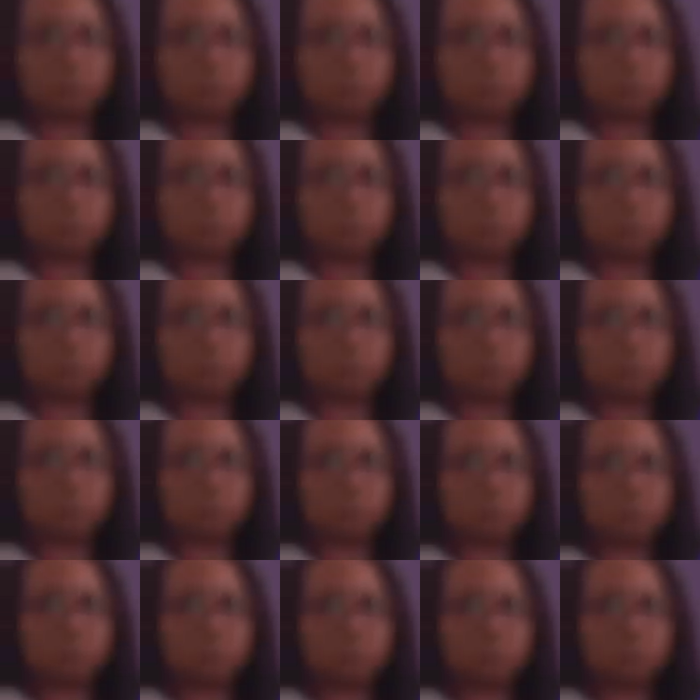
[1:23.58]

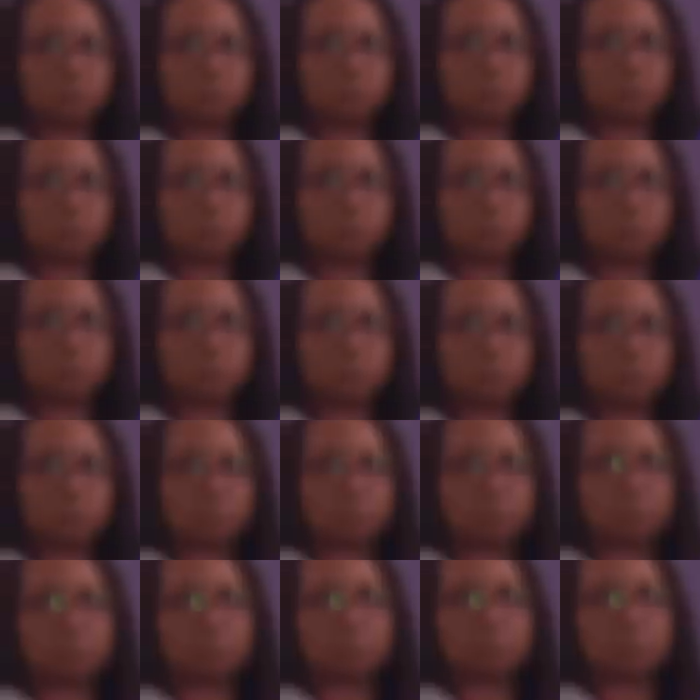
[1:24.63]

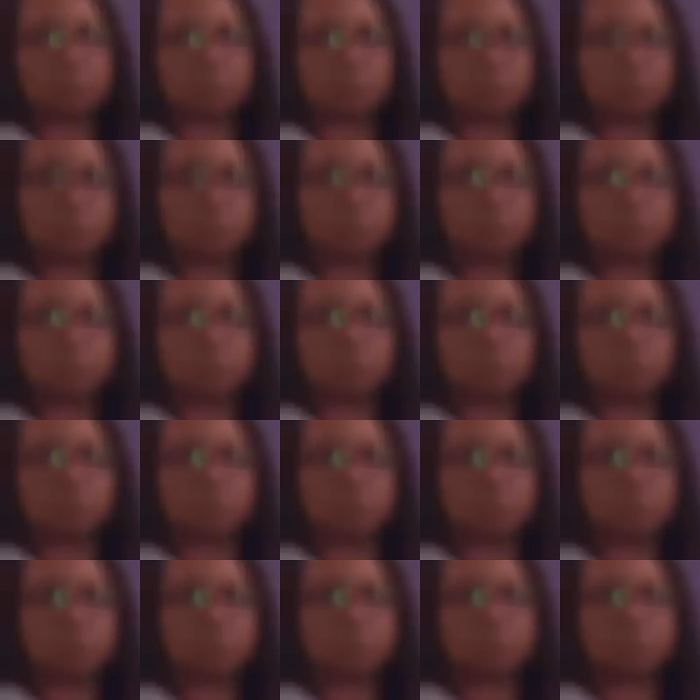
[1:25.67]
This person isn't speaking.